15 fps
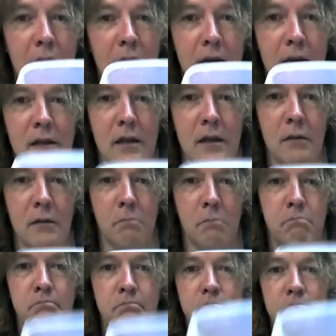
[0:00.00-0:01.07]
Yeah, these
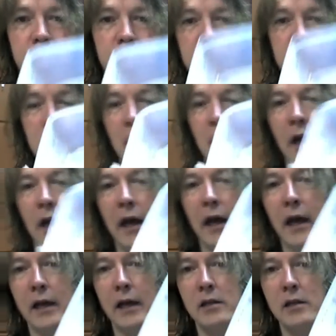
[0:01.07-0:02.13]
little
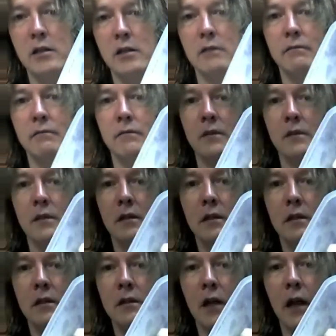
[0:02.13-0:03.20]
eggs.
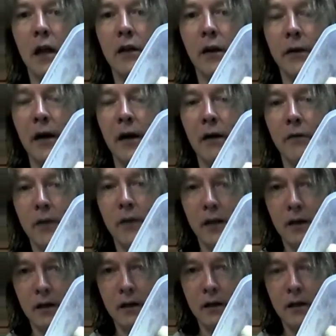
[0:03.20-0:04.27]
Here's a lot. There we
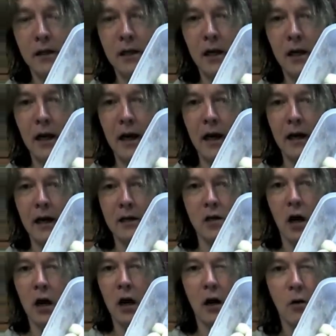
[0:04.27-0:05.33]
go. These little
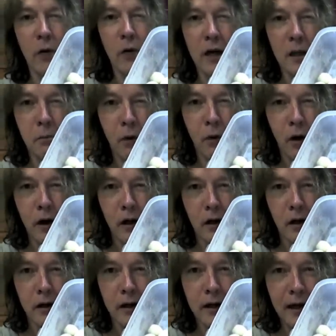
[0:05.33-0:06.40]
eggs already
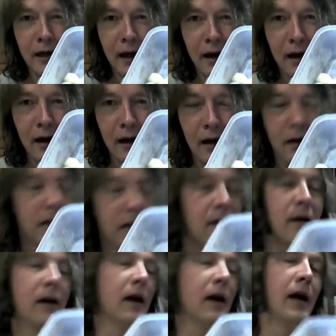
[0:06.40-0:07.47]
boiled. Yeah.